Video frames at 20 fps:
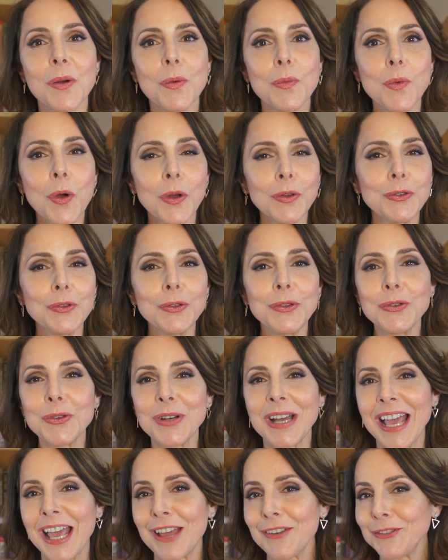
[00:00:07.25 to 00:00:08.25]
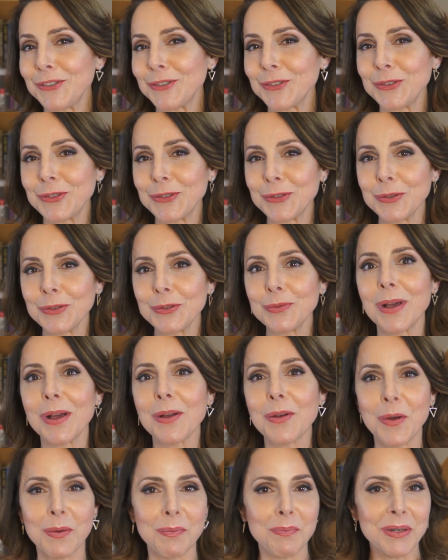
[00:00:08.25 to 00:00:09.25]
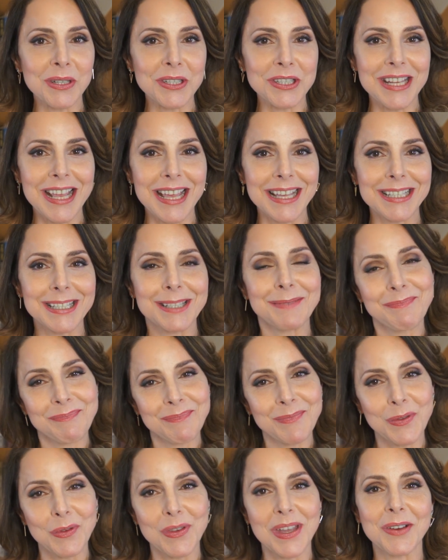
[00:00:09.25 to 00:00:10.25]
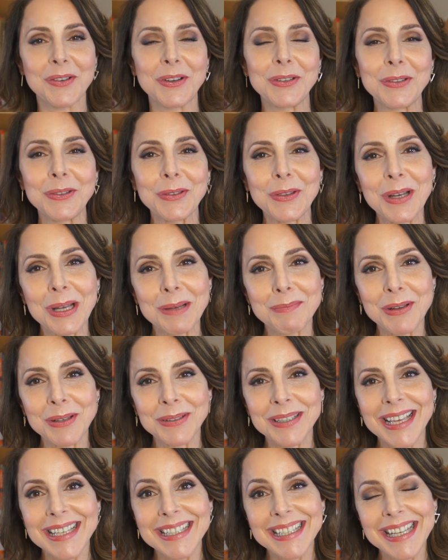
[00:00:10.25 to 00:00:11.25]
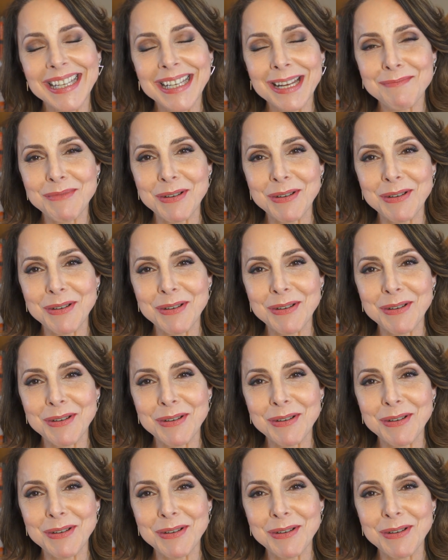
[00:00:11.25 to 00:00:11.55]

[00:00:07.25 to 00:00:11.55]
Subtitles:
What do you have to do to accomplish that? We are going to talk about that in a